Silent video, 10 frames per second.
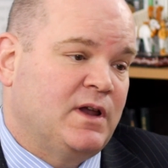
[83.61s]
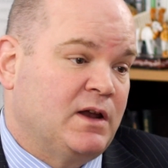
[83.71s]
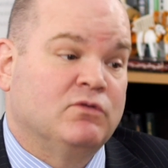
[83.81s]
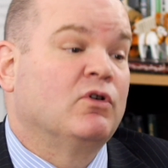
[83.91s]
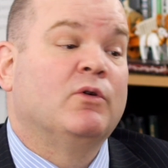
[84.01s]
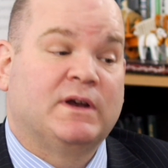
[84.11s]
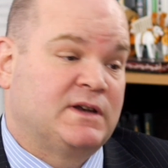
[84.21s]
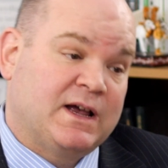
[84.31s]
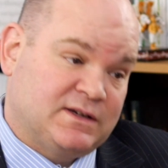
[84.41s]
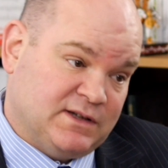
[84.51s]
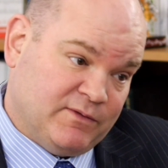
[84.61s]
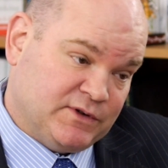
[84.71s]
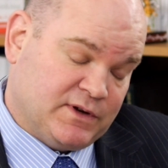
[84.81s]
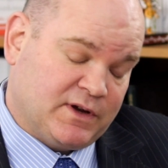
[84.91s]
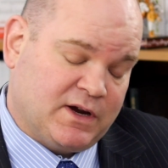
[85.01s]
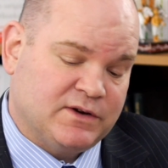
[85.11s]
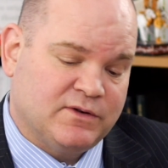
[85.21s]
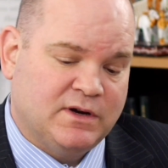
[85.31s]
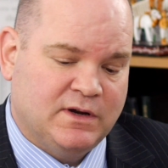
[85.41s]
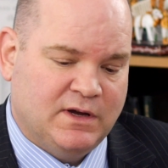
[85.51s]
and growing tax levels in the
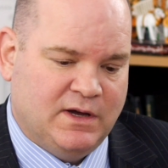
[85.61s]
country.